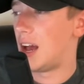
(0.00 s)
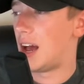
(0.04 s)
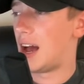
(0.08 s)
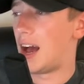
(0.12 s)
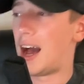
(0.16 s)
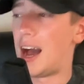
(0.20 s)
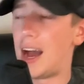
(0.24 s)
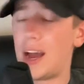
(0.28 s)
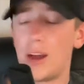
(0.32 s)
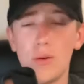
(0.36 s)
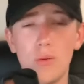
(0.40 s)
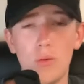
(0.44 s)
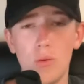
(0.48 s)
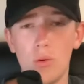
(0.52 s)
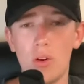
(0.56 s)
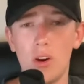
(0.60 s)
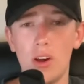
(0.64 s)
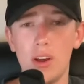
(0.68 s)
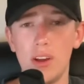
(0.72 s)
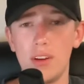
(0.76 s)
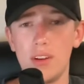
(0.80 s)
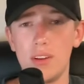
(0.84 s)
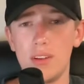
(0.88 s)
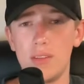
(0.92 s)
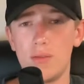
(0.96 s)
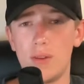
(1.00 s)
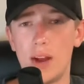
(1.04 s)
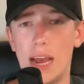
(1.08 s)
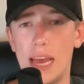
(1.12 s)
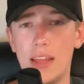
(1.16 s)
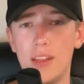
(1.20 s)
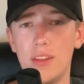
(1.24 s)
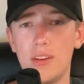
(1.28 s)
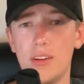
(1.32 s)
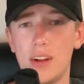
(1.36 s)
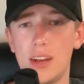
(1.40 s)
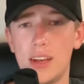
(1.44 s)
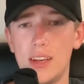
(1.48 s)
I want
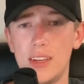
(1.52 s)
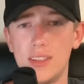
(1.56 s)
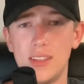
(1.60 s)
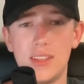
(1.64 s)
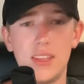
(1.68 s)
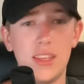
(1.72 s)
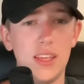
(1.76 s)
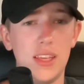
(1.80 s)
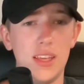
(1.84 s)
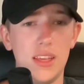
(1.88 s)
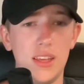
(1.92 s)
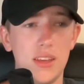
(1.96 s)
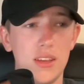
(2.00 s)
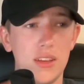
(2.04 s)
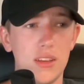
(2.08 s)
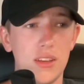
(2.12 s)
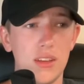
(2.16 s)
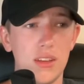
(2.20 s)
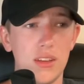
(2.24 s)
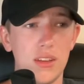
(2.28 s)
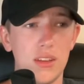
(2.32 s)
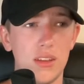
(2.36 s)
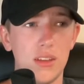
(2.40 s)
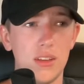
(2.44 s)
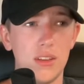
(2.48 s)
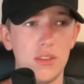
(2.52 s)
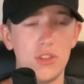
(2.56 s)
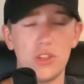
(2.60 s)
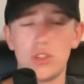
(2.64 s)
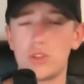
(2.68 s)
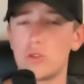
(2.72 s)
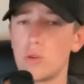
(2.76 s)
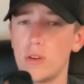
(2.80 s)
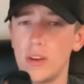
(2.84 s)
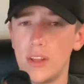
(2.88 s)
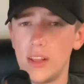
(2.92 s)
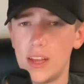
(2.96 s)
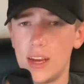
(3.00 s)
Rattler as the
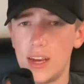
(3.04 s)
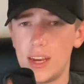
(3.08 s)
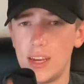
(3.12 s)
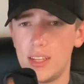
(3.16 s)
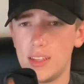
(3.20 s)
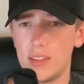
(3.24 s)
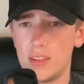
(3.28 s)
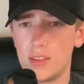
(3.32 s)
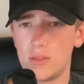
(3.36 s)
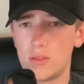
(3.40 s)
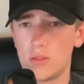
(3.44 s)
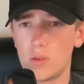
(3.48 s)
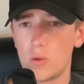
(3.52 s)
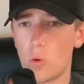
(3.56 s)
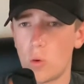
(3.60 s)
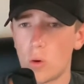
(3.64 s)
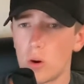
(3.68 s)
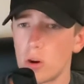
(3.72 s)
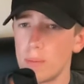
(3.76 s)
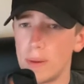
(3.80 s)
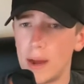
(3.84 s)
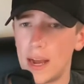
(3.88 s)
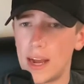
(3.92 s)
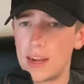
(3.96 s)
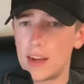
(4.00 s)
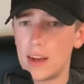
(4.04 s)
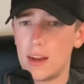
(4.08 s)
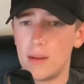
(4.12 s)
Detroit Lions quarterback.